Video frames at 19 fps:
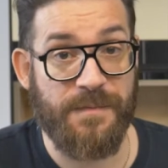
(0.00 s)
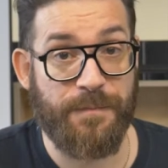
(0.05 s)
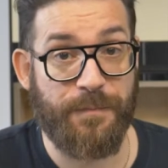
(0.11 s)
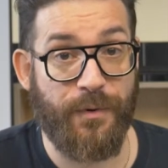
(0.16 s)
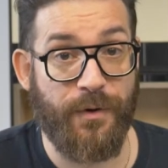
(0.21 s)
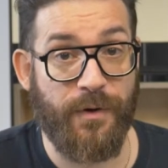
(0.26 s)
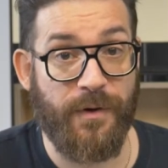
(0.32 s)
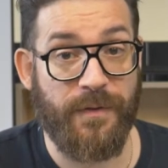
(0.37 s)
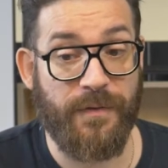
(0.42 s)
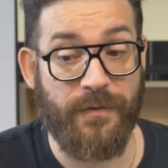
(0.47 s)

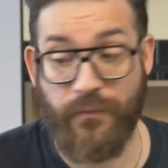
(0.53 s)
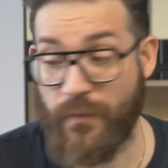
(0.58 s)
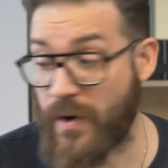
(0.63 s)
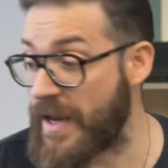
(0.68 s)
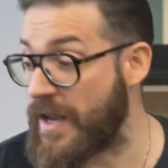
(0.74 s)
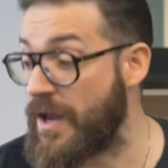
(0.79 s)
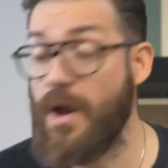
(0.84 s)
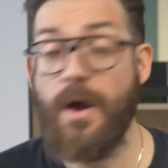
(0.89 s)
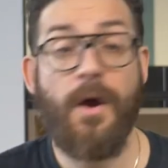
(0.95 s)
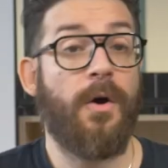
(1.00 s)
Book
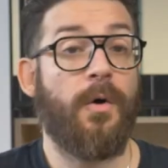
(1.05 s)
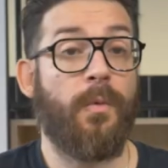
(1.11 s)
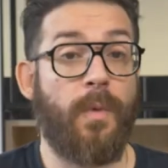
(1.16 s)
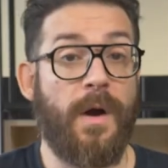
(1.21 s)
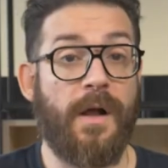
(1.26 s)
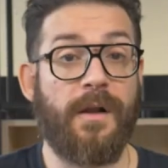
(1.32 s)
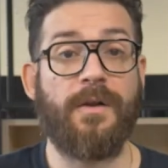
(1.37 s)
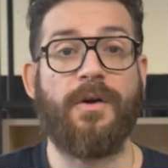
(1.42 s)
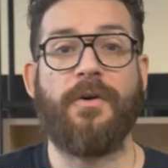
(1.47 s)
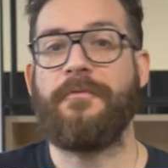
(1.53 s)
3?
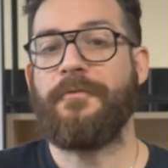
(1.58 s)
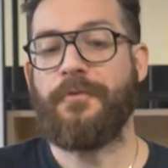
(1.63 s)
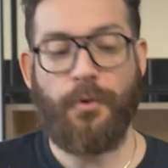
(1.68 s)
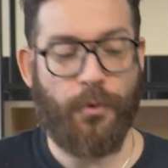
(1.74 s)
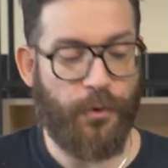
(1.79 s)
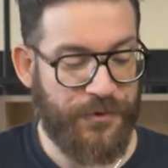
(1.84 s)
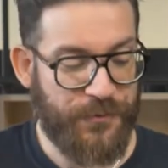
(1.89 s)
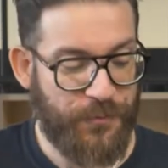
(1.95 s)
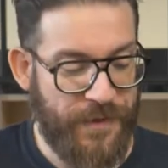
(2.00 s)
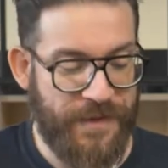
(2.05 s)
Well, of
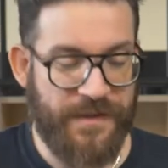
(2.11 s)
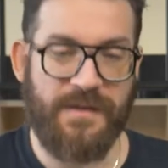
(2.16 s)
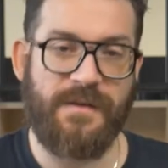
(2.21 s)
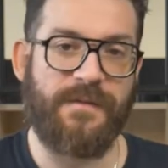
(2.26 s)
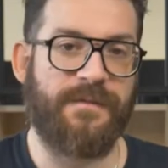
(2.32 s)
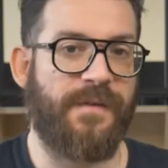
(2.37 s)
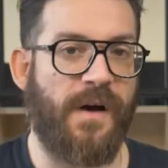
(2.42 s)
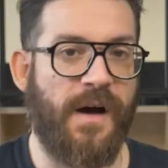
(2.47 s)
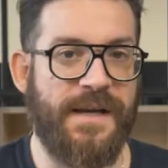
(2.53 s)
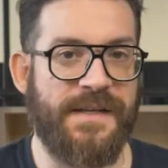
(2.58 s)
course, with a
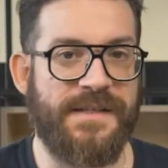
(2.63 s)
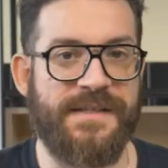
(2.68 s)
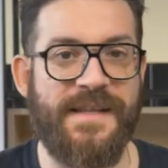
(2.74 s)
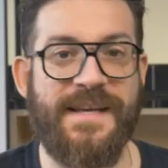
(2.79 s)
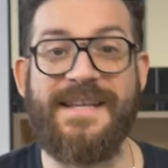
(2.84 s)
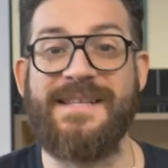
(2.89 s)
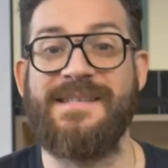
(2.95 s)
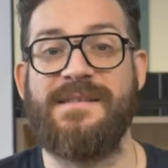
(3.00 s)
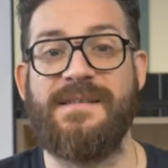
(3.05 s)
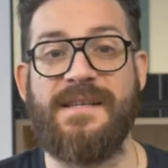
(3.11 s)
device
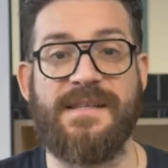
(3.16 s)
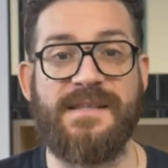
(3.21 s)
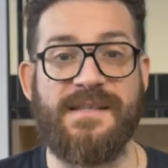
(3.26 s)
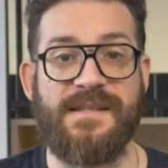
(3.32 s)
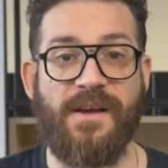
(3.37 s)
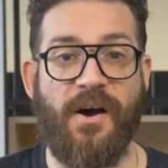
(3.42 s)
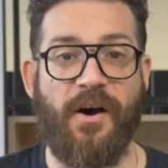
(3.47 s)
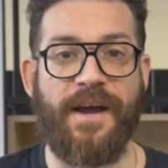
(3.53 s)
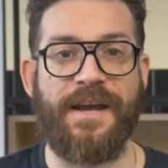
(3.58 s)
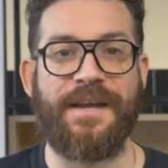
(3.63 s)
that is
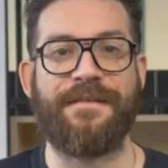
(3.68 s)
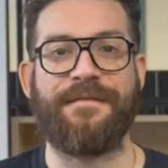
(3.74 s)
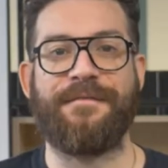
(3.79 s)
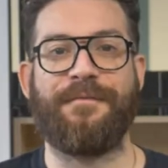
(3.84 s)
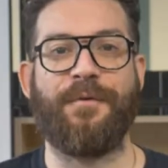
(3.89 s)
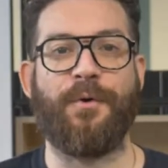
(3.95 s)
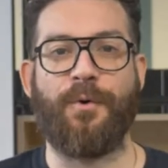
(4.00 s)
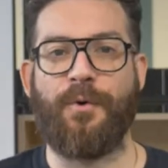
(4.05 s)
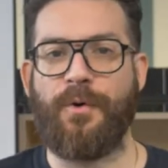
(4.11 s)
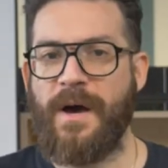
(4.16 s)
designed
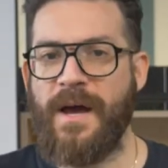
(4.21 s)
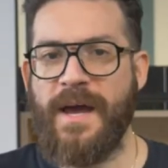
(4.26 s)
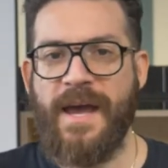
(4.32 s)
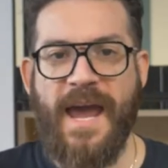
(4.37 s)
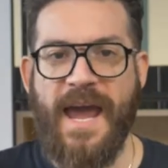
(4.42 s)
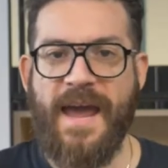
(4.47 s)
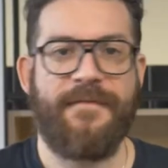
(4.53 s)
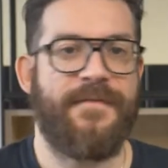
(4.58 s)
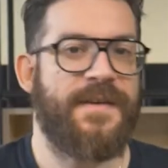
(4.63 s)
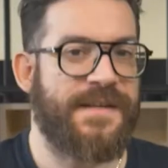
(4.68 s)
for
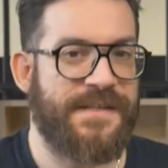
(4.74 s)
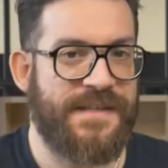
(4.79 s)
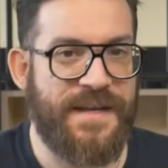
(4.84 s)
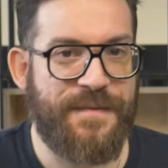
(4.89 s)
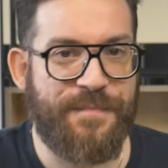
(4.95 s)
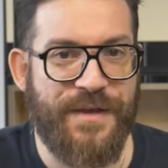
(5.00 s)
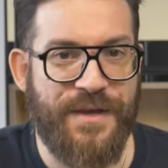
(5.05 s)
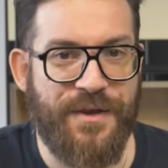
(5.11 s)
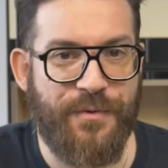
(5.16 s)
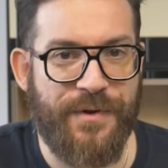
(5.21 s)
heavy
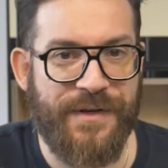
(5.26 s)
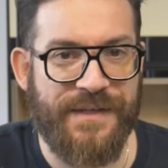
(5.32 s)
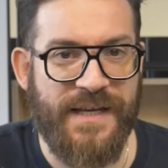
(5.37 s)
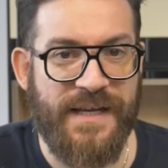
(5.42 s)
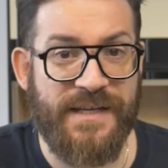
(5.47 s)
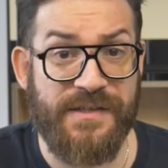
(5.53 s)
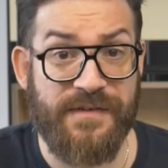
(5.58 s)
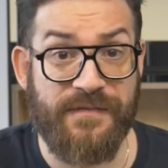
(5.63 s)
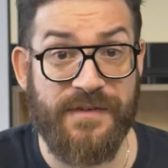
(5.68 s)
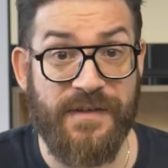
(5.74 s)
CPU
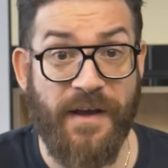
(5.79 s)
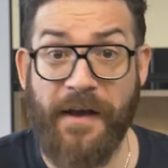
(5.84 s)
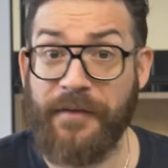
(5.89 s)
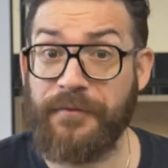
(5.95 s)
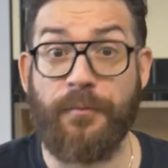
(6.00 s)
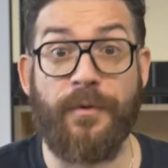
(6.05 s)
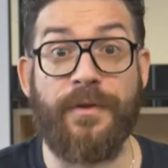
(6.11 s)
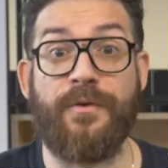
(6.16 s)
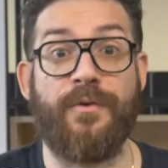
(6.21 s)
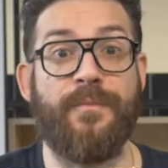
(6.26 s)
intensive
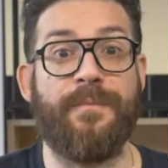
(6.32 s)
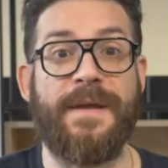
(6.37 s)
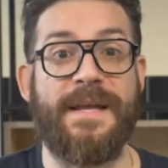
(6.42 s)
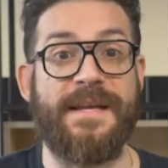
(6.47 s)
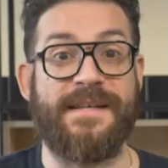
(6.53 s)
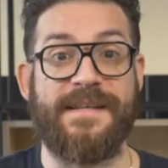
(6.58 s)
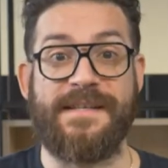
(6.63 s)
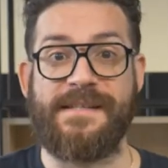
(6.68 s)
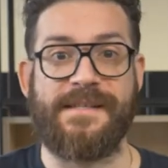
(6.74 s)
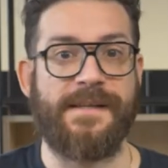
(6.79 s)
tasks, whether it be
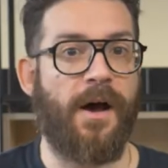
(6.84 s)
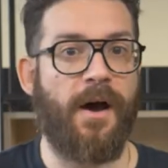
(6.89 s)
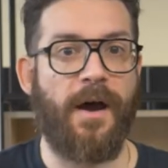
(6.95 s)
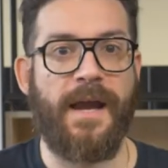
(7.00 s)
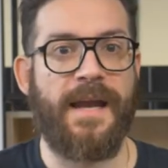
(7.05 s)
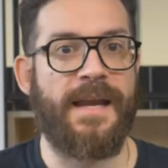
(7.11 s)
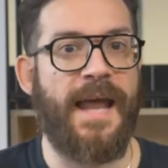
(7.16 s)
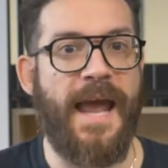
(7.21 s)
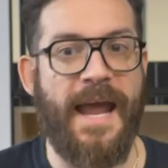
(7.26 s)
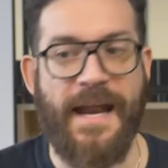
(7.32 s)

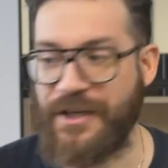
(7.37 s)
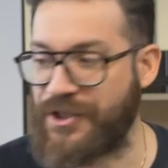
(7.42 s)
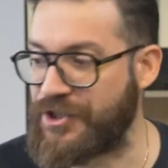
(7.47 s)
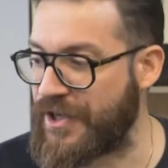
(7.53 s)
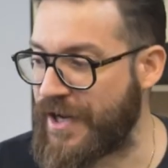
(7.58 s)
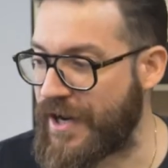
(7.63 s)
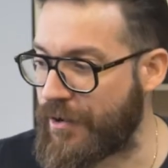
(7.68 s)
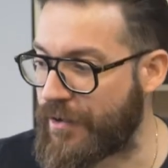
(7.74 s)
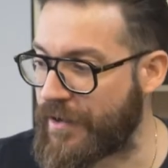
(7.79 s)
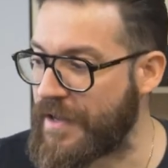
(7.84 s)
design,
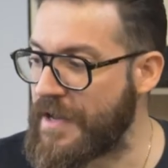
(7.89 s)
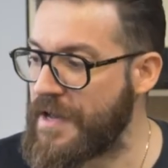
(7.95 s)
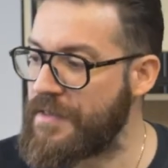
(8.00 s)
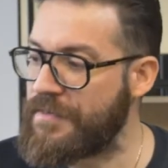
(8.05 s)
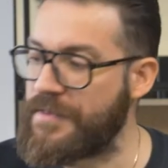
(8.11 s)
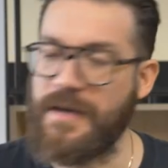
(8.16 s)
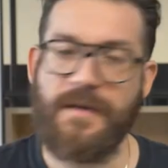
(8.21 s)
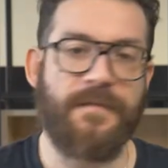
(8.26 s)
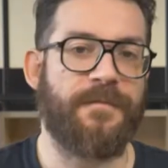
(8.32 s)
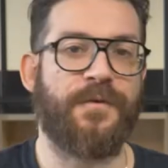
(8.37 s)
engineering,
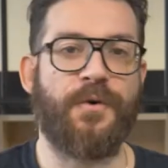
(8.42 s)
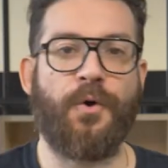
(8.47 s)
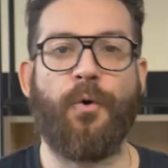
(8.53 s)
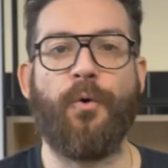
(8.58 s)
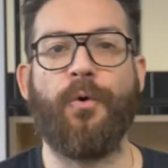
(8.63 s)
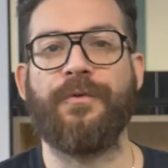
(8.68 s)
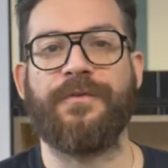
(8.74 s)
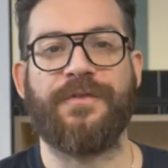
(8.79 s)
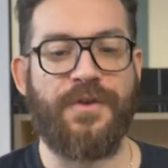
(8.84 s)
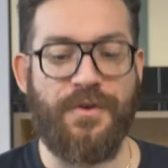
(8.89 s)
then of
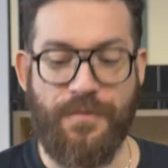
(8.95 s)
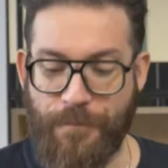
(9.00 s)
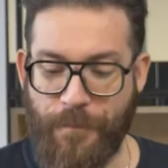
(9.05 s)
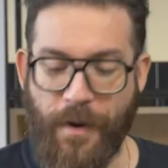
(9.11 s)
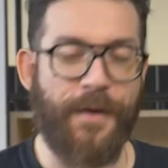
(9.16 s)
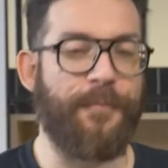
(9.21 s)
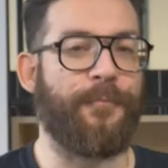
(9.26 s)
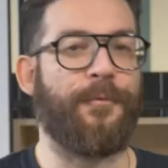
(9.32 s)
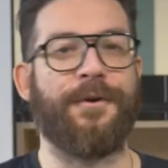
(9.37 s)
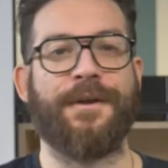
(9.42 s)
course you
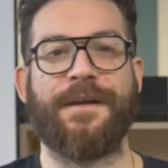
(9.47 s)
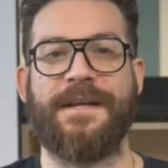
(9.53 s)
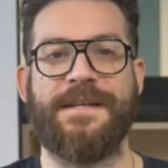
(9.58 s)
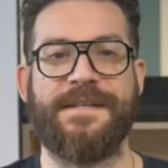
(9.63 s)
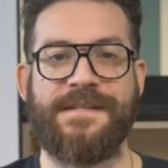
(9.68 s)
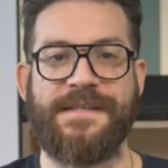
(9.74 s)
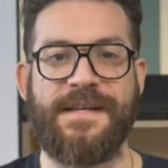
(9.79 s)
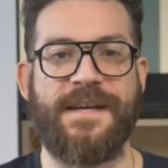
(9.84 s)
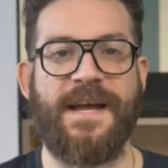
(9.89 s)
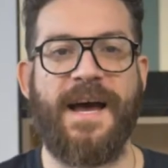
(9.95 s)
might want to
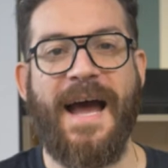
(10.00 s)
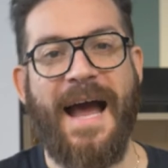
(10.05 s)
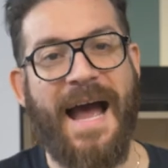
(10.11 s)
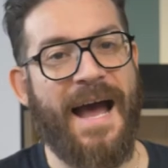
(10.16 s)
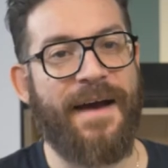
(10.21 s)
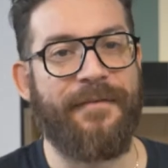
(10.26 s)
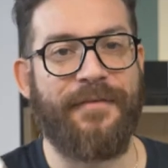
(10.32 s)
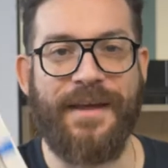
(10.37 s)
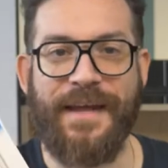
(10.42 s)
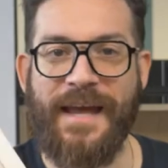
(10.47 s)
consider
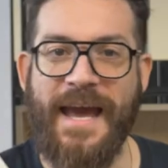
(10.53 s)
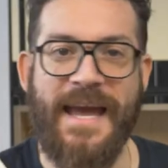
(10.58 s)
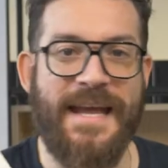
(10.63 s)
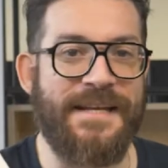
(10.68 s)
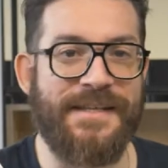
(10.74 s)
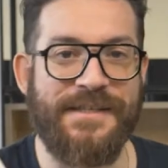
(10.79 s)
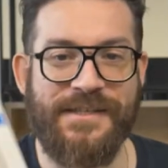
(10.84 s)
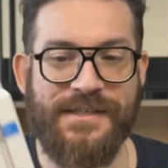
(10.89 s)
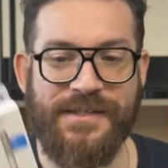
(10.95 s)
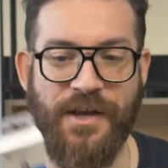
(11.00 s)
having a
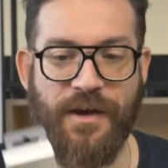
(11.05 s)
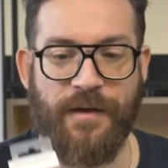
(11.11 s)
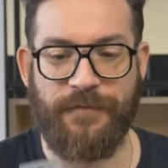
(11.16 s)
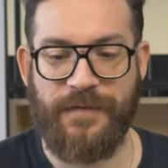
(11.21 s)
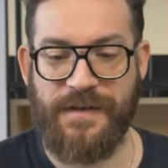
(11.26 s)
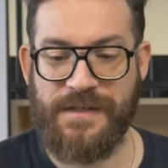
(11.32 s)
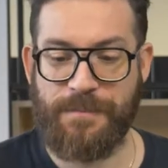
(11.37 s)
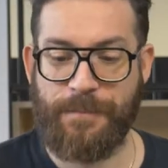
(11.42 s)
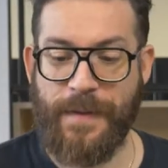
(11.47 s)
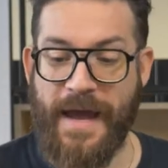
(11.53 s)

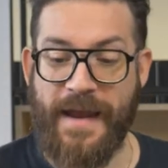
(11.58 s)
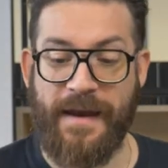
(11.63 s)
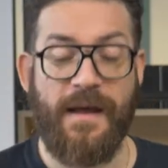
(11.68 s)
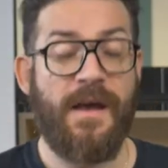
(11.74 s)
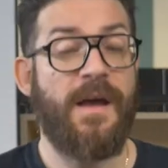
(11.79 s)
Surface Pen.